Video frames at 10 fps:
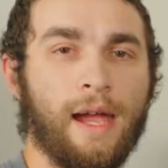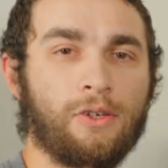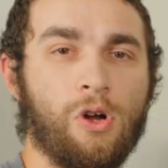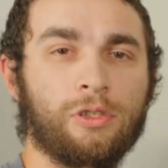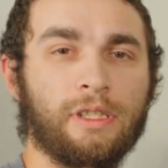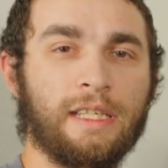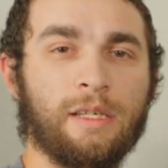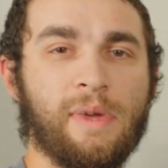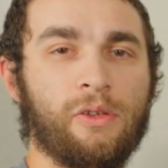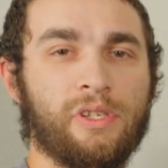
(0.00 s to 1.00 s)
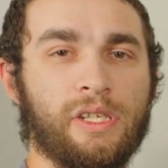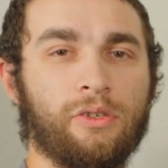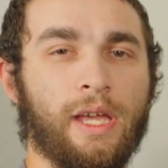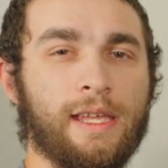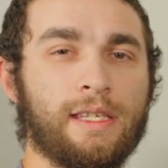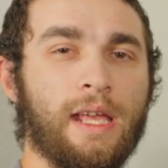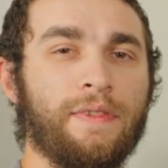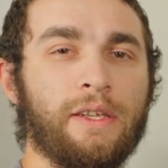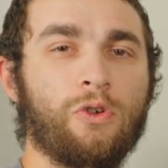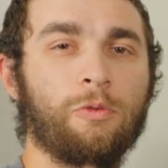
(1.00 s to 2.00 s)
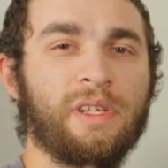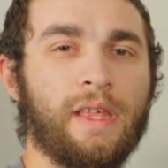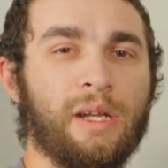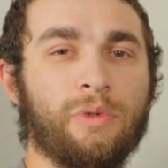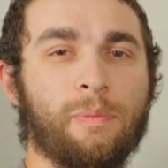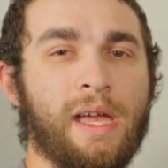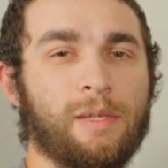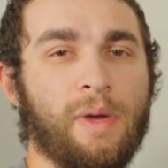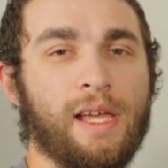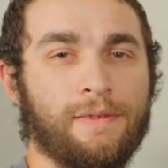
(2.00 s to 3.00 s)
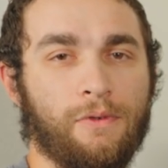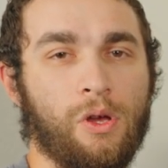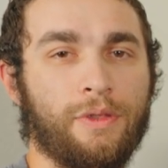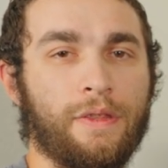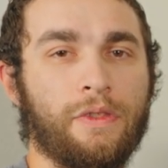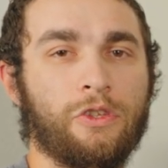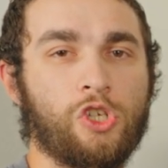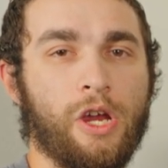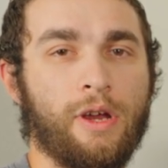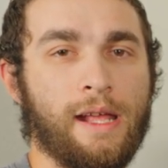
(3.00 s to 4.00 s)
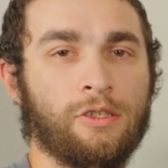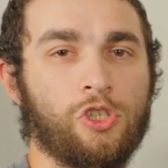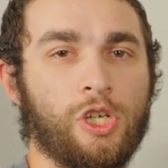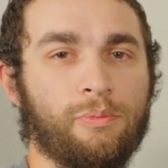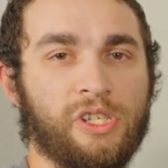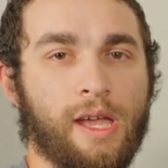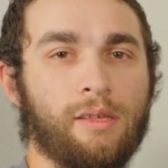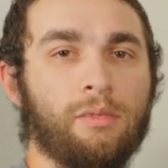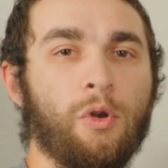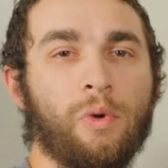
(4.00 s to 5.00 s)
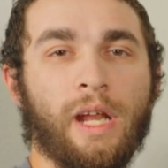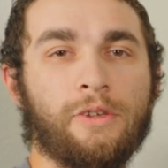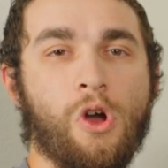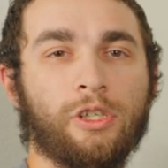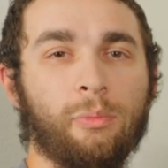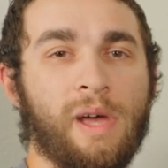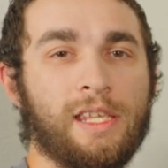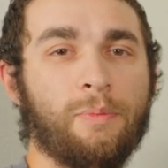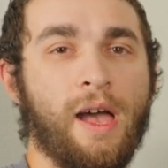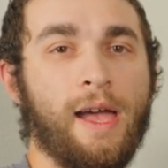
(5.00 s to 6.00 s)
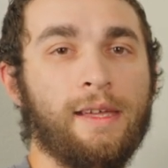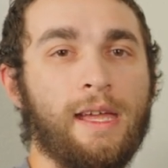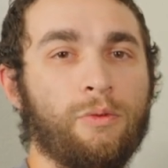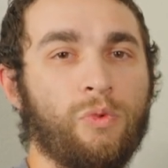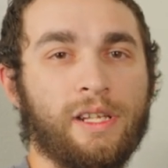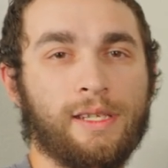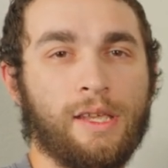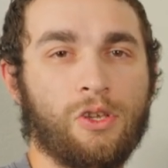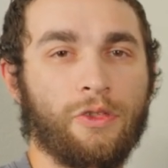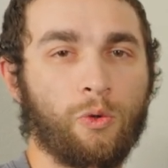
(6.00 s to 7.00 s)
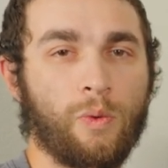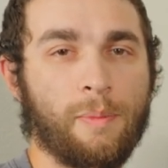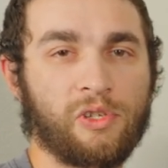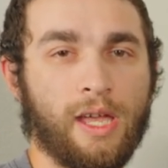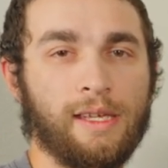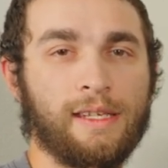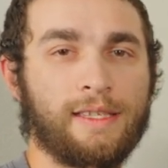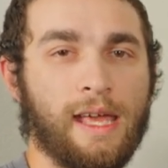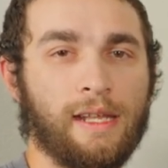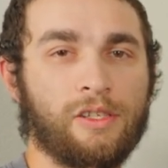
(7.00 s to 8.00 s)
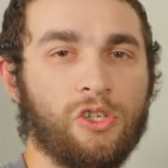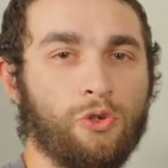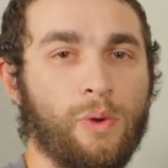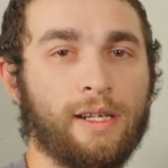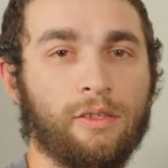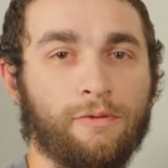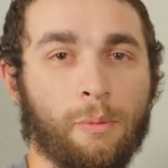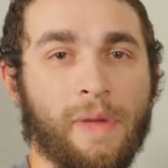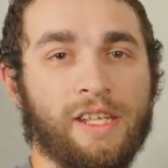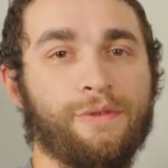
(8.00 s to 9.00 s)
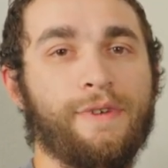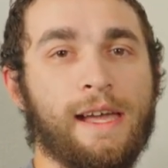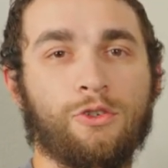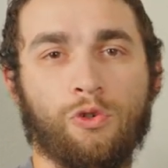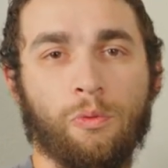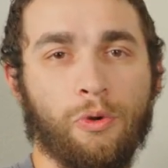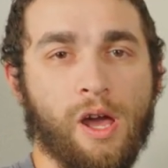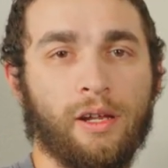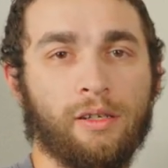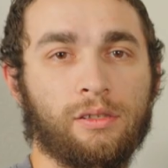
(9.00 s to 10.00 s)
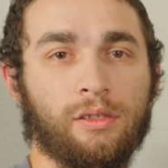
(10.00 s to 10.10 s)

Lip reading: I called and emailed Steelcase, and they told me that it was Best Buy's fault that the chair hadn't shipped yet. But when I talked to Best Buy, and what it says on their website is that it's a direct from manufacturer product.